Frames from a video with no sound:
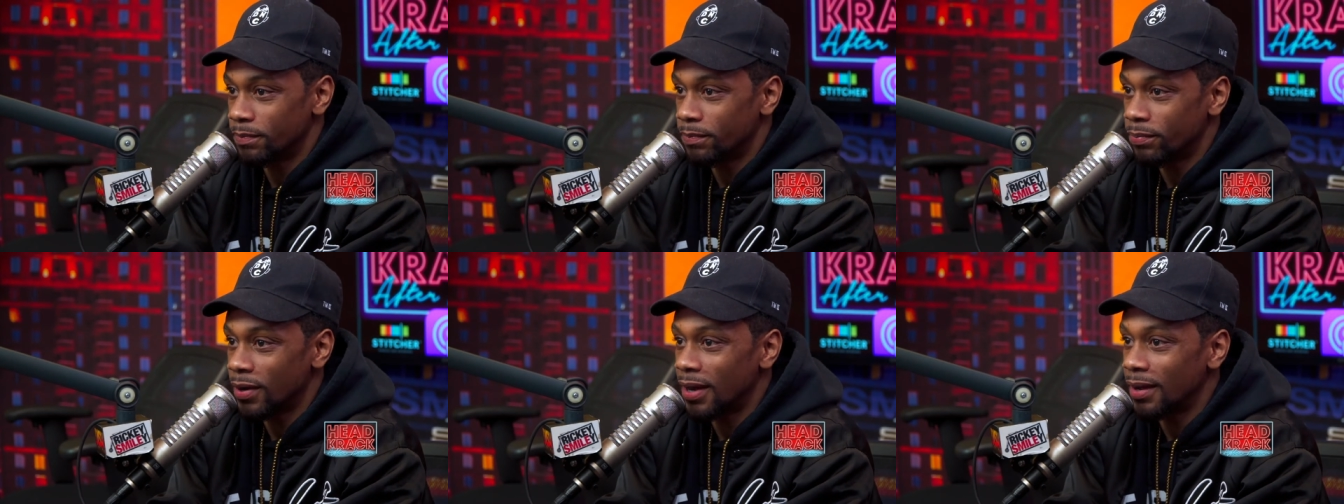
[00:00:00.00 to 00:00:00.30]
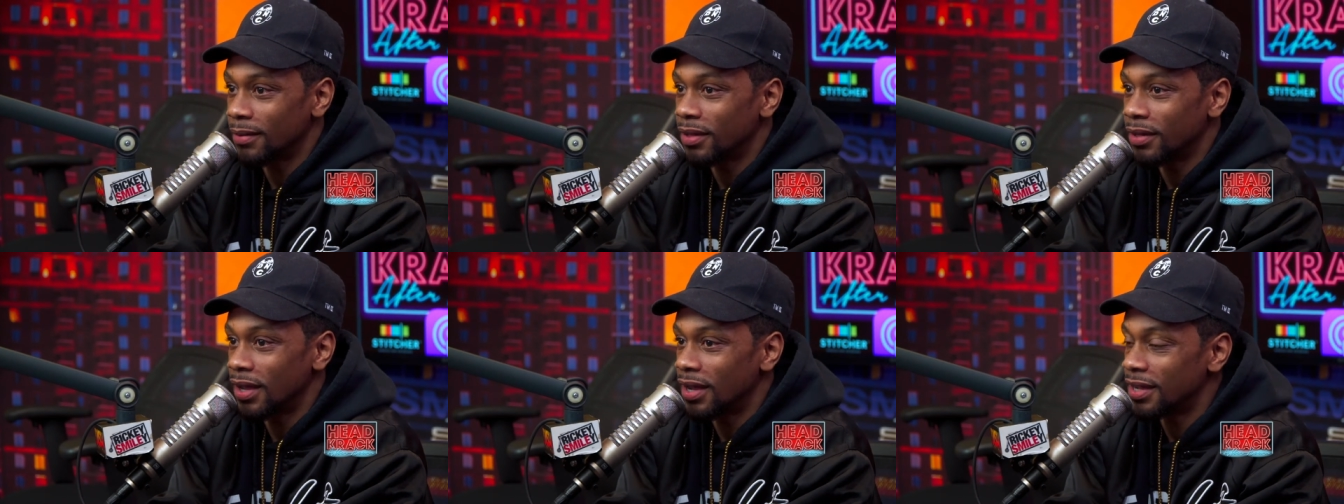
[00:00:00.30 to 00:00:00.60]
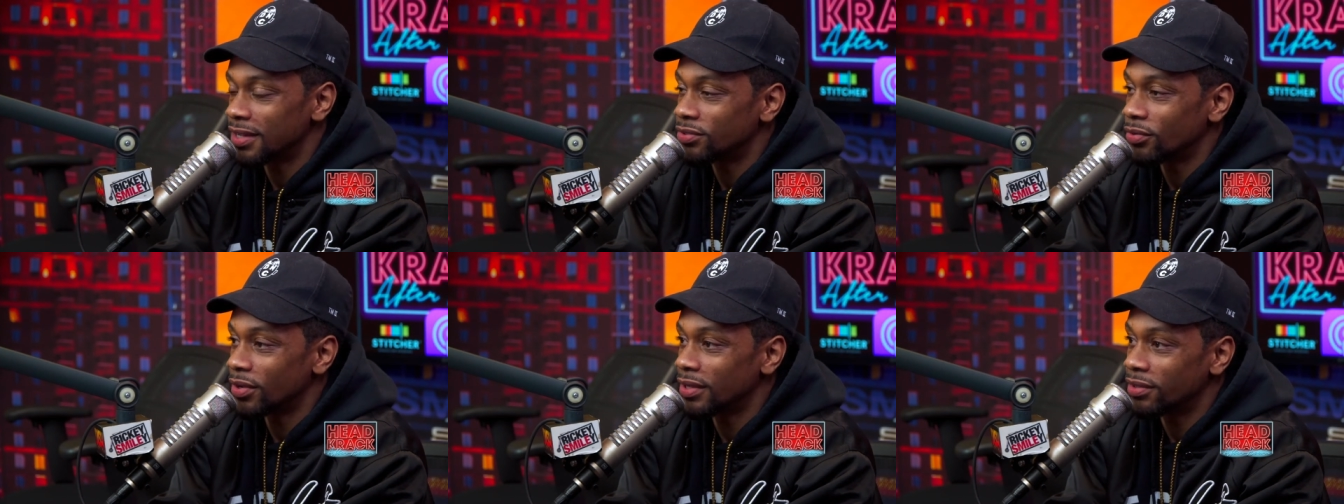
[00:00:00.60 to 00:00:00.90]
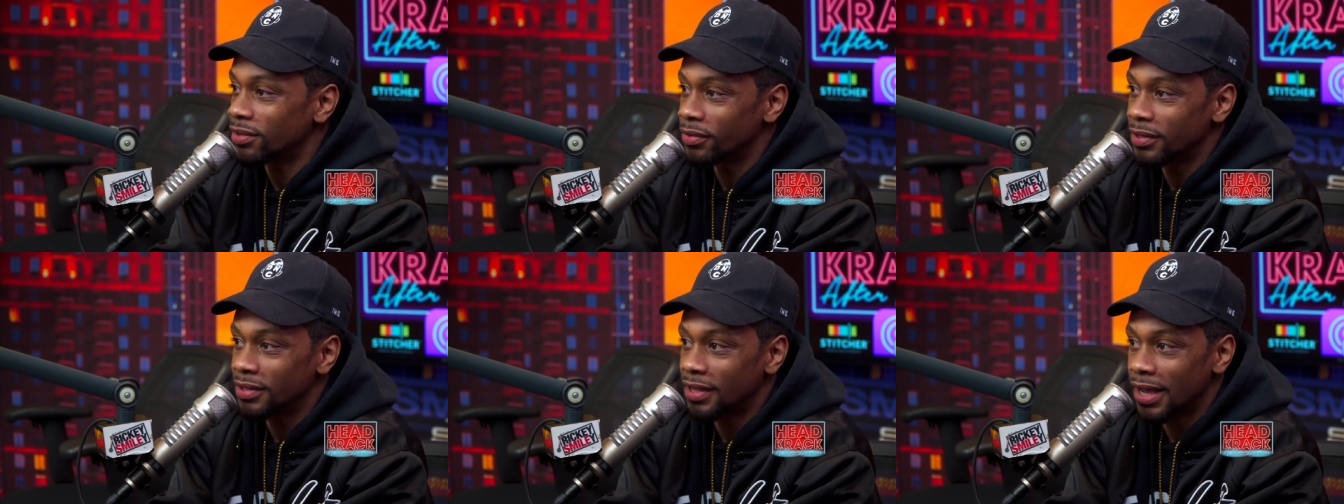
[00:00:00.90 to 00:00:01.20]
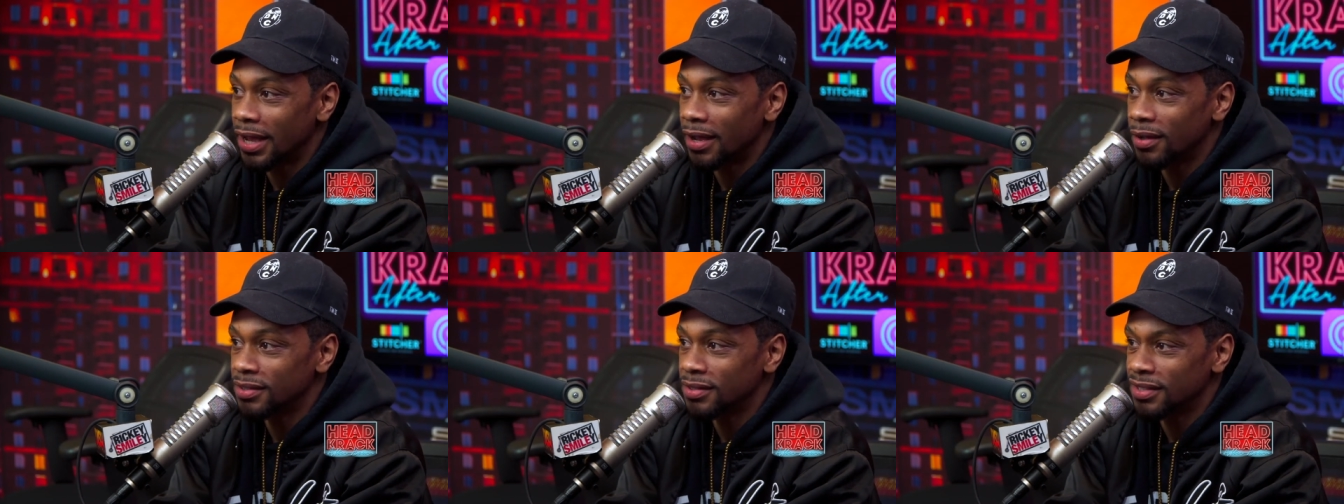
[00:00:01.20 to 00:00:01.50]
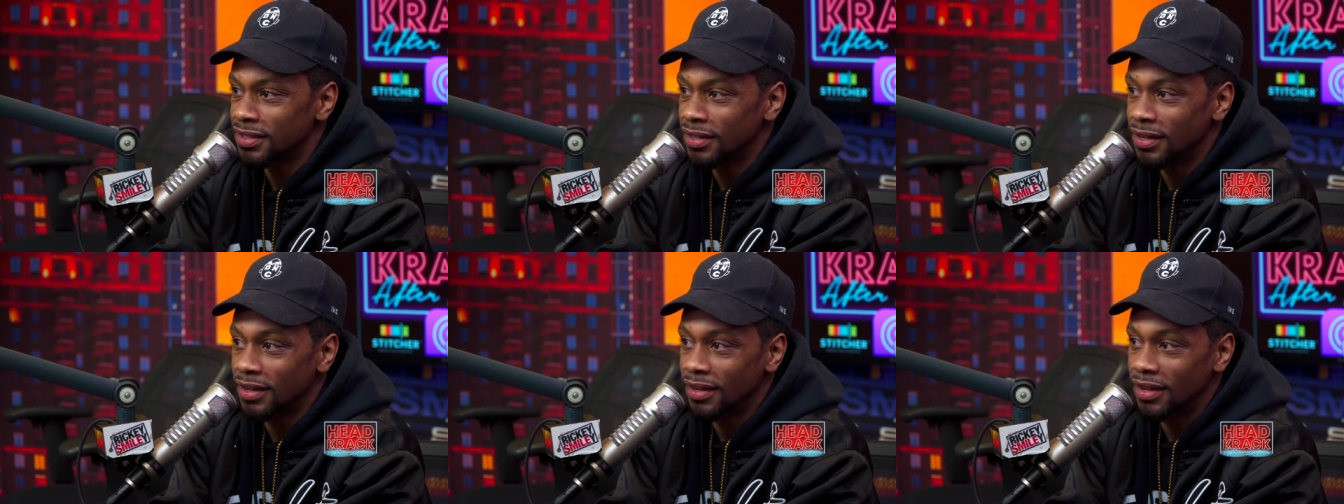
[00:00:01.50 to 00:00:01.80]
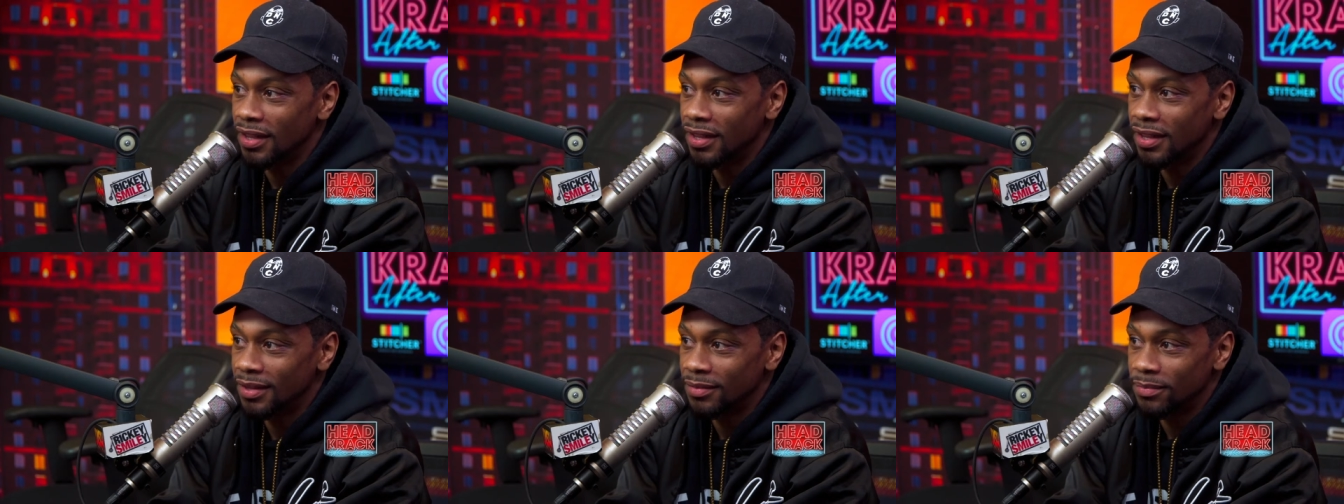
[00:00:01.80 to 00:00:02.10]
probably Andre three thousand
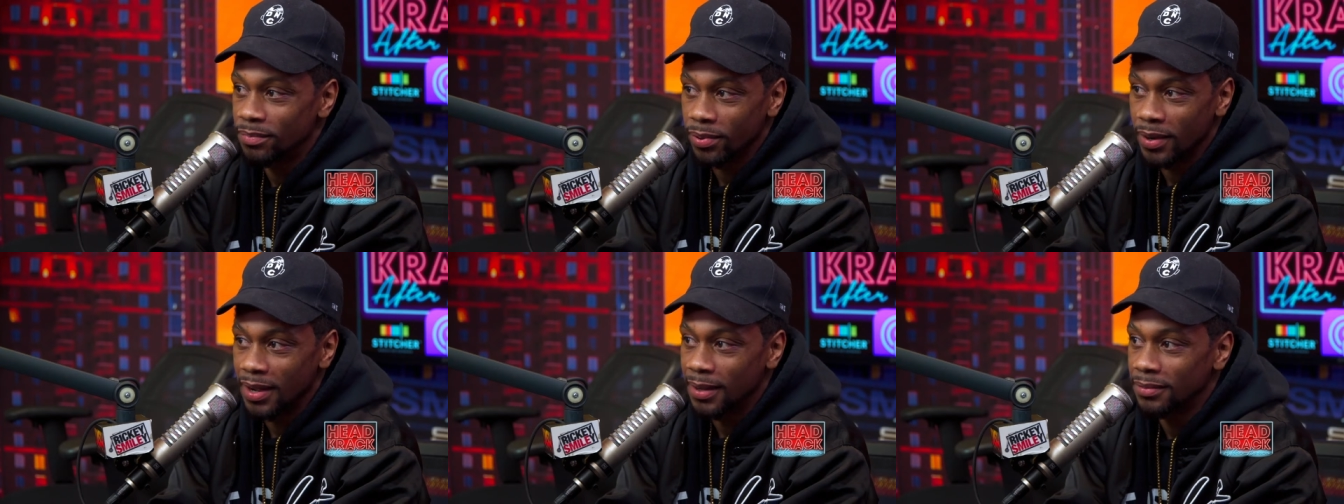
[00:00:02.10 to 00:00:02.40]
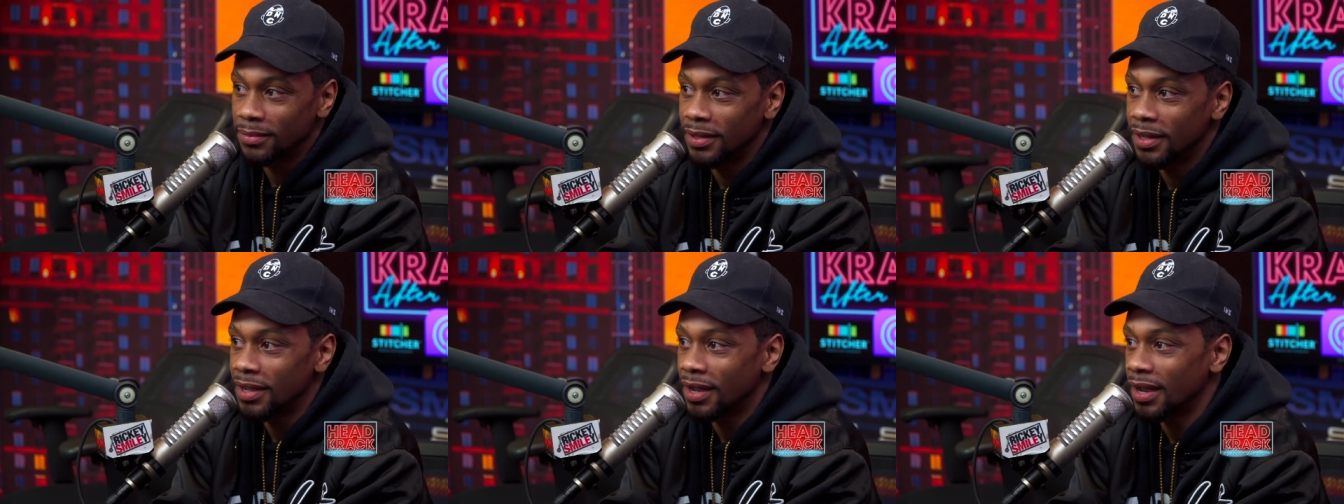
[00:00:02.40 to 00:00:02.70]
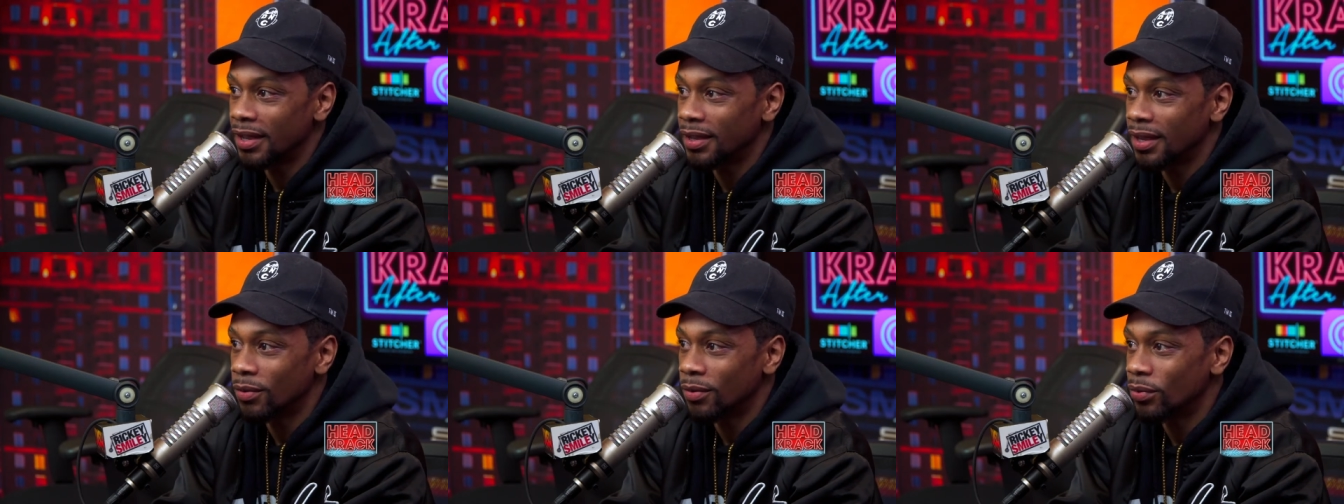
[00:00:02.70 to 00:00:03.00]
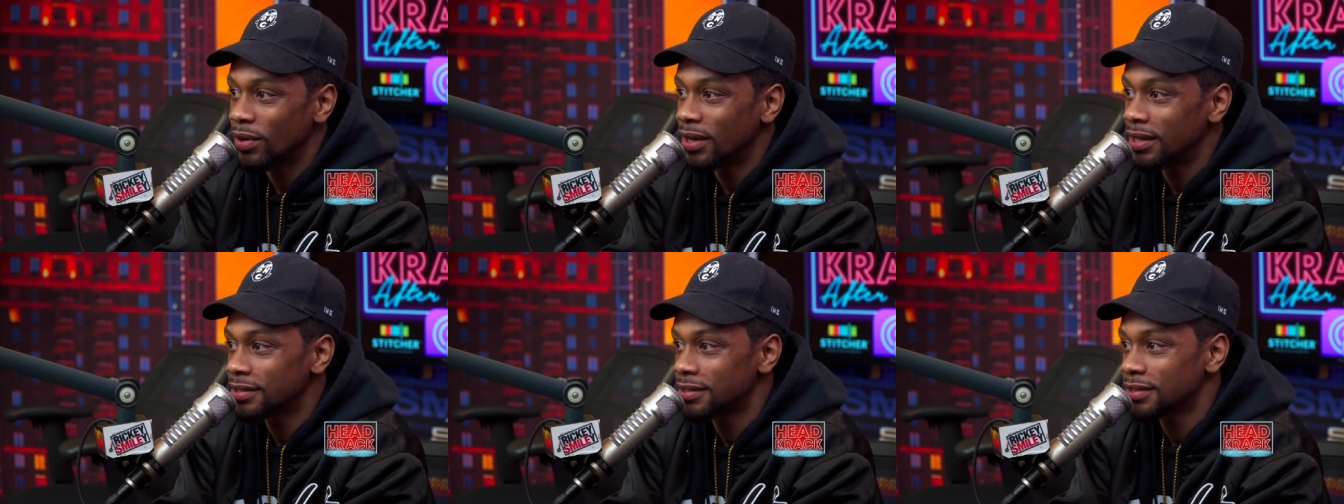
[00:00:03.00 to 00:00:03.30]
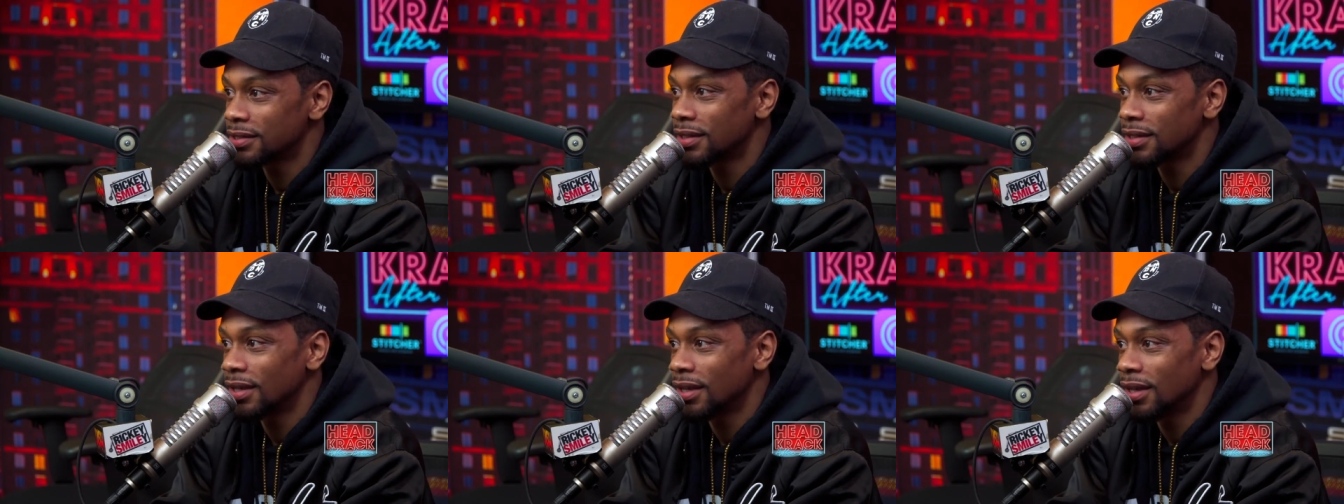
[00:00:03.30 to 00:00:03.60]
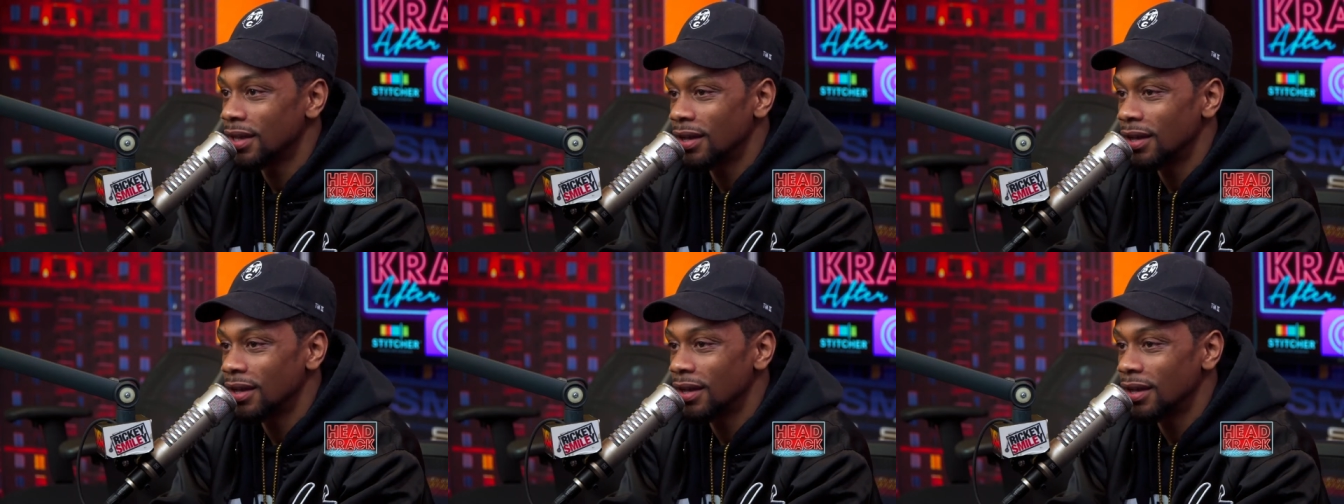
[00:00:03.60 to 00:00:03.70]
and then probably Kanye West.